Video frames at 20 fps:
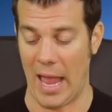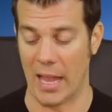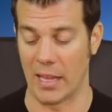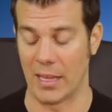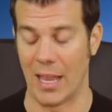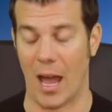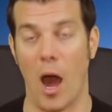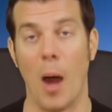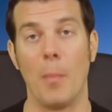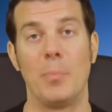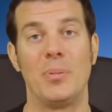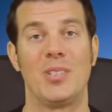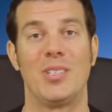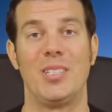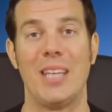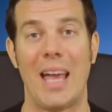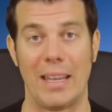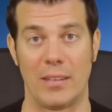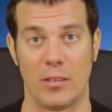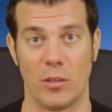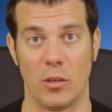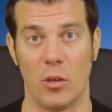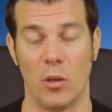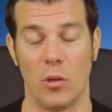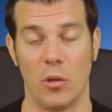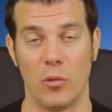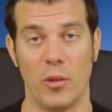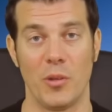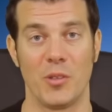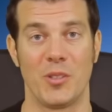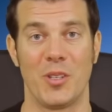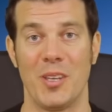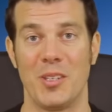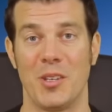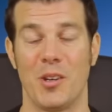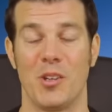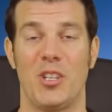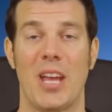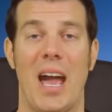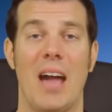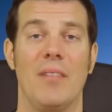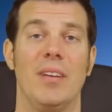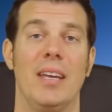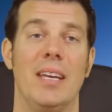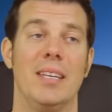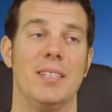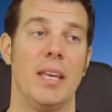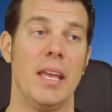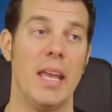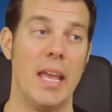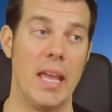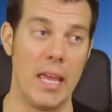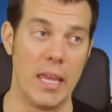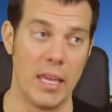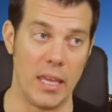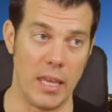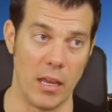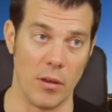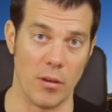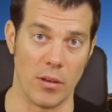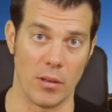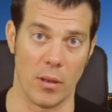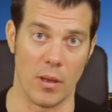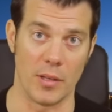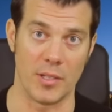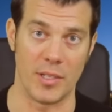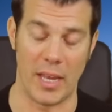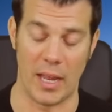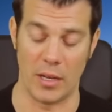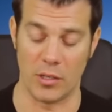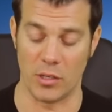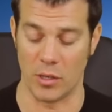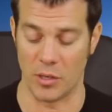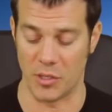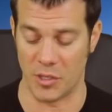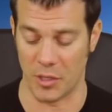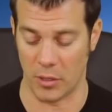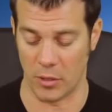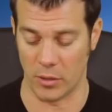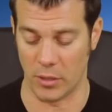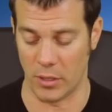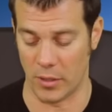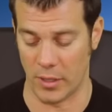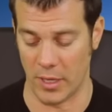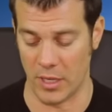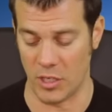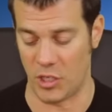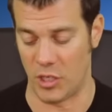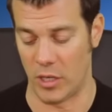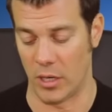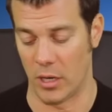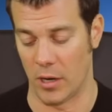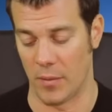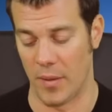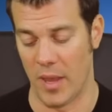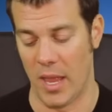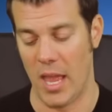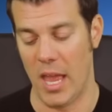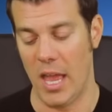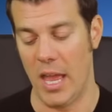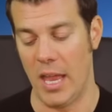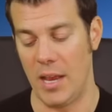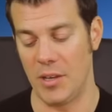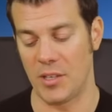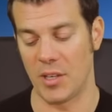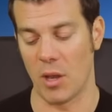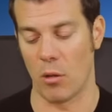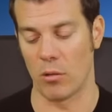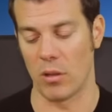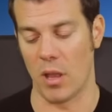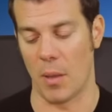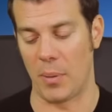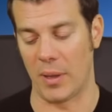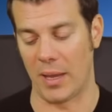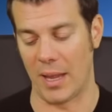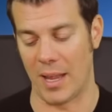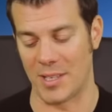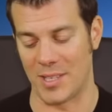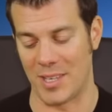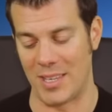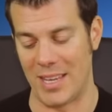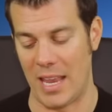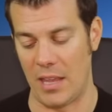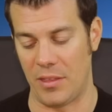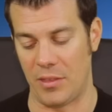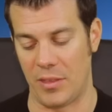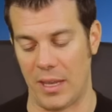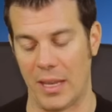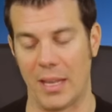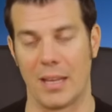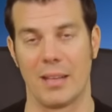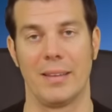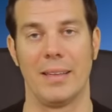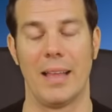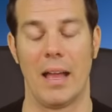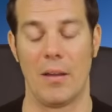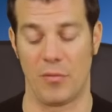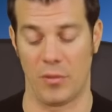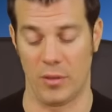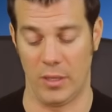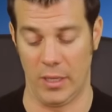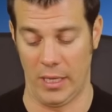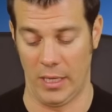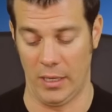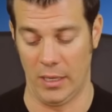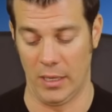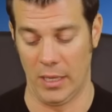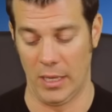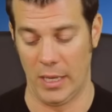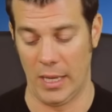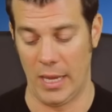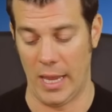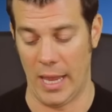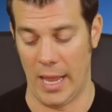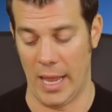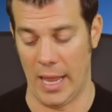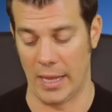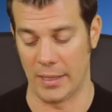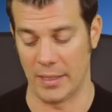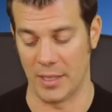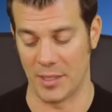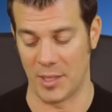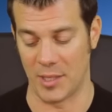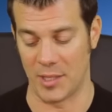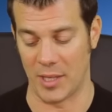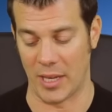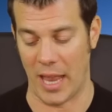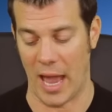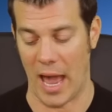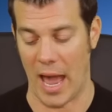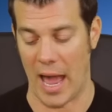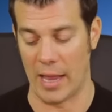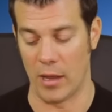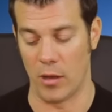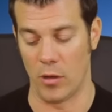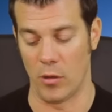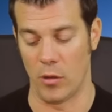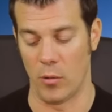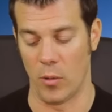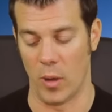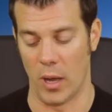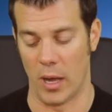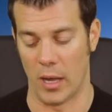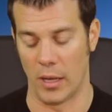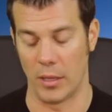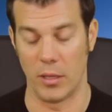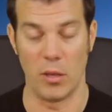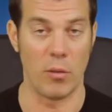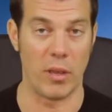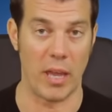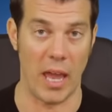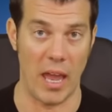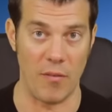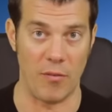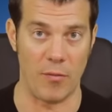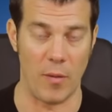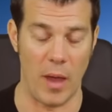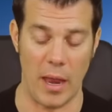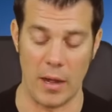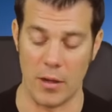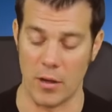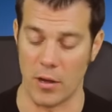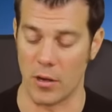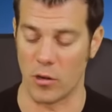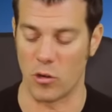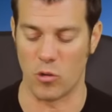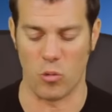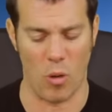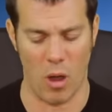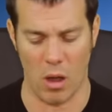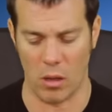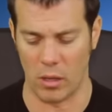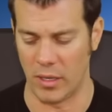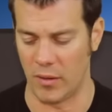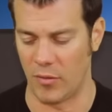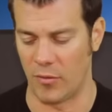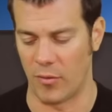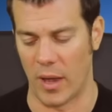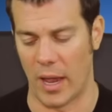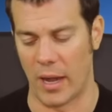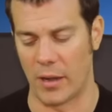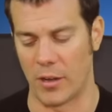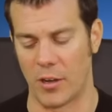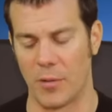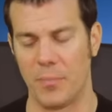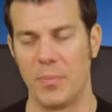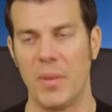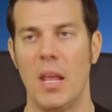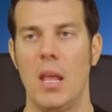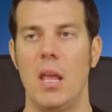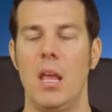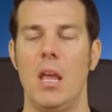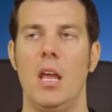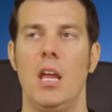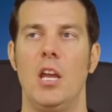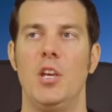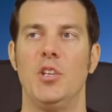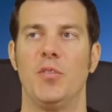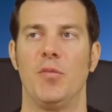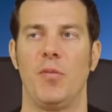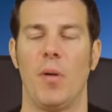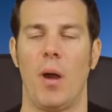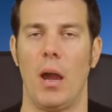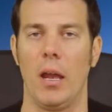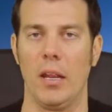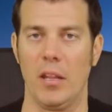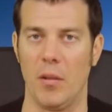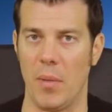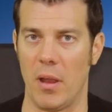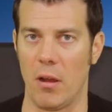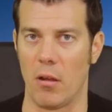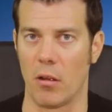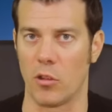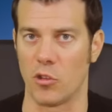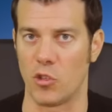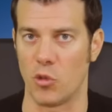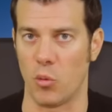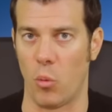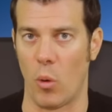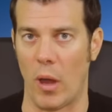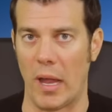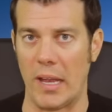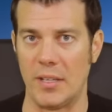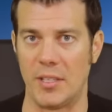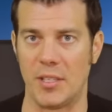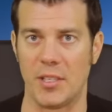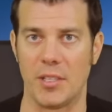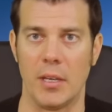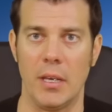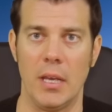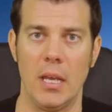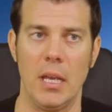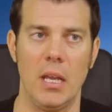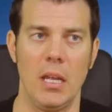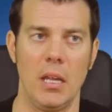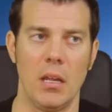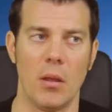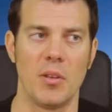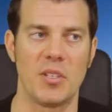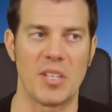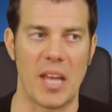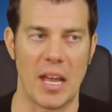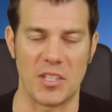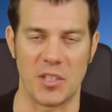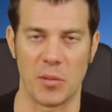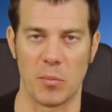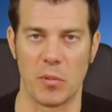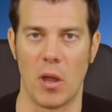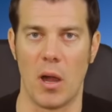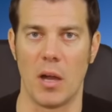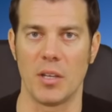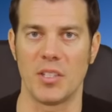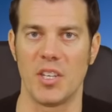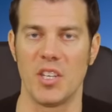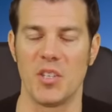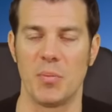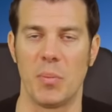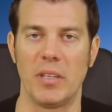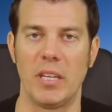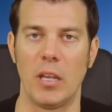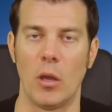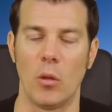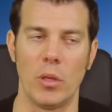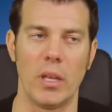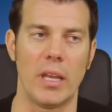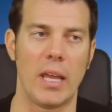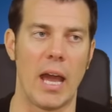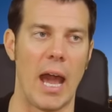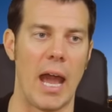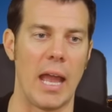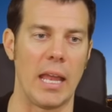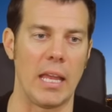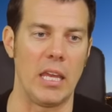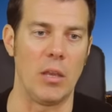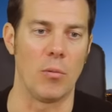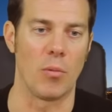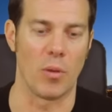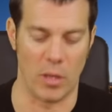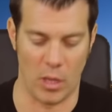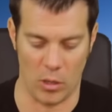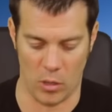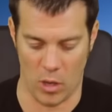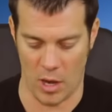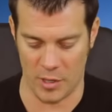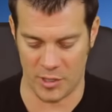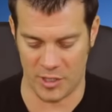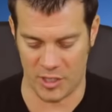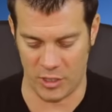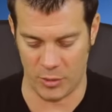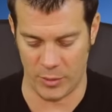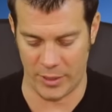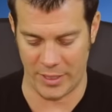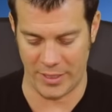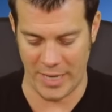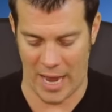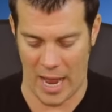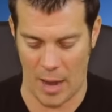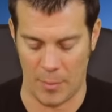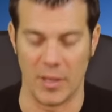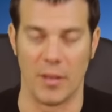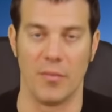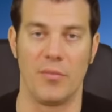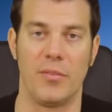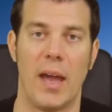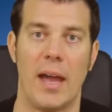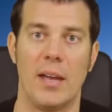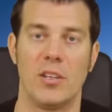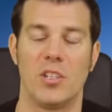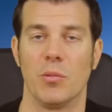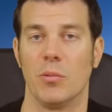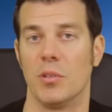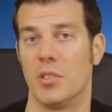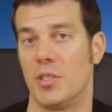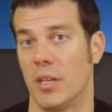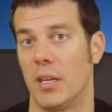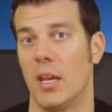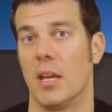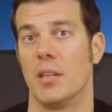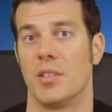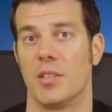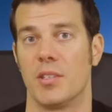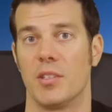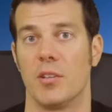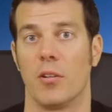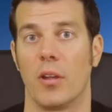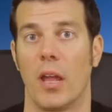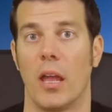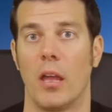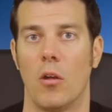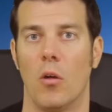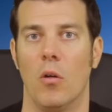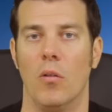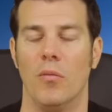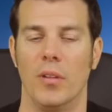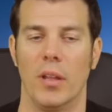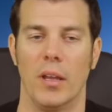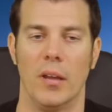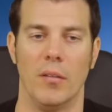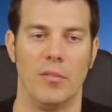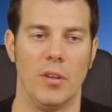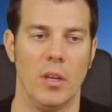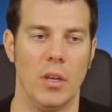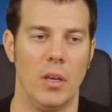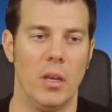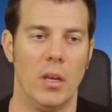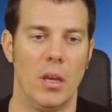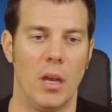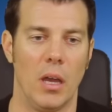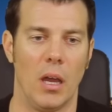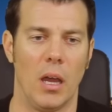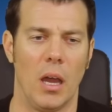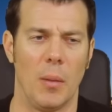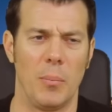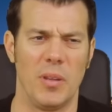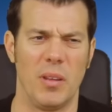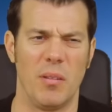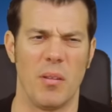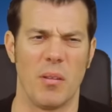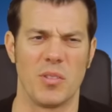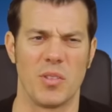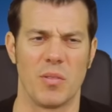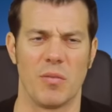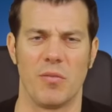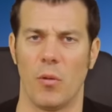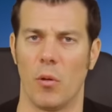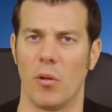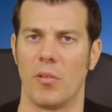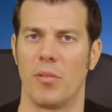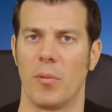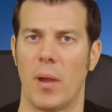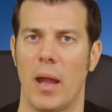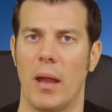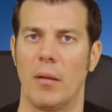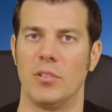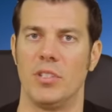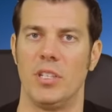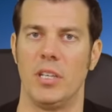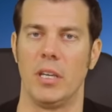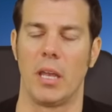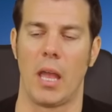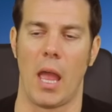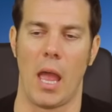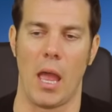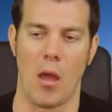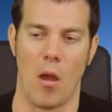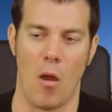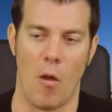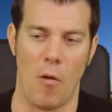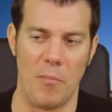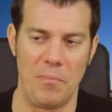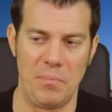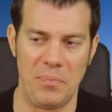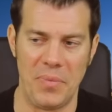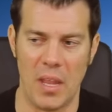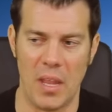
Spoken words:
and upset Julio Cesar Chavez here in Los Angeles earlier this year. He's going up against Nathan Cleverley. And this is a guy who, UK fighter, quality fighter. He's fought in America twice. You know, he's got some losses, but the only guy he really lost to in dominant fashion was against Sergey Kovalev. I believe it was fourth round TKO.